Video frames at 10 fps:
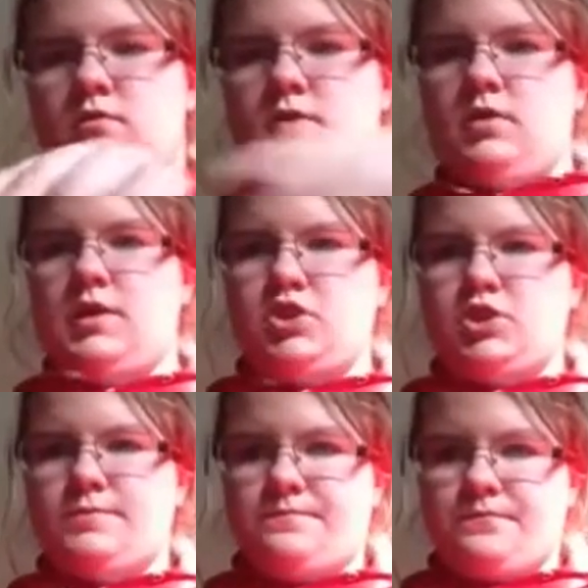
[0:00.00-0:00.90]
Little
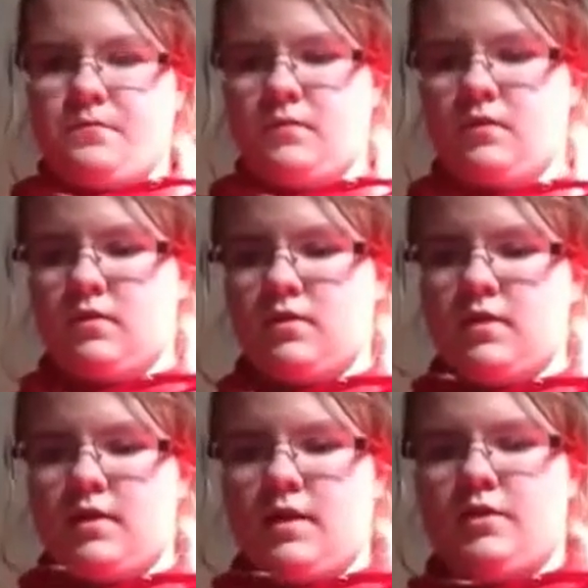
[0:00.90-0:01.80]
inch,
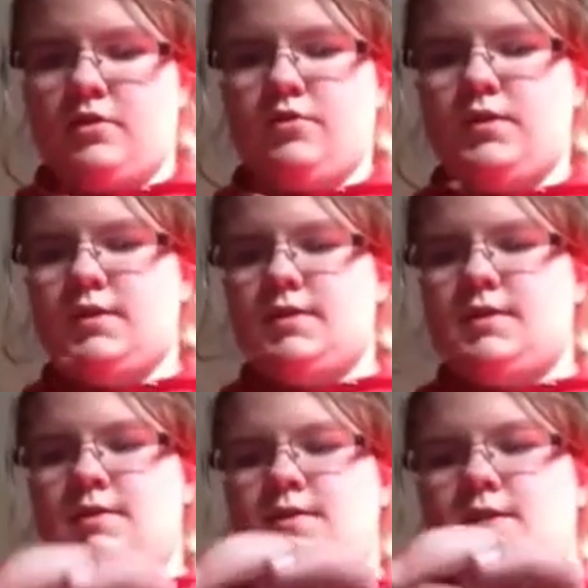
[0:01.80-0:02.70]
and you
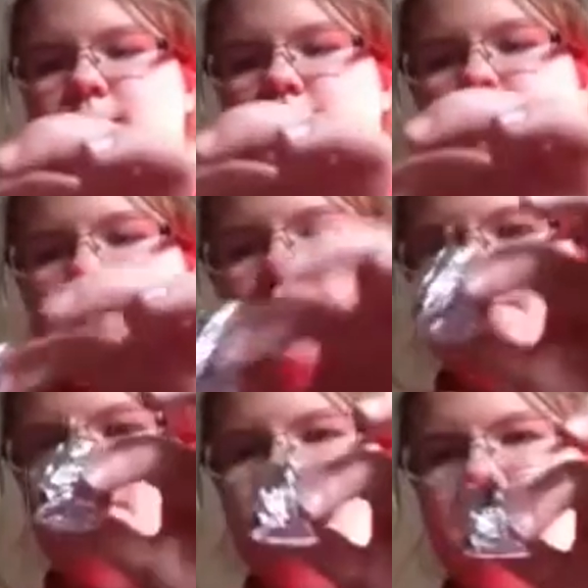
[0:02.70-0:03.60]
stick it into your cup.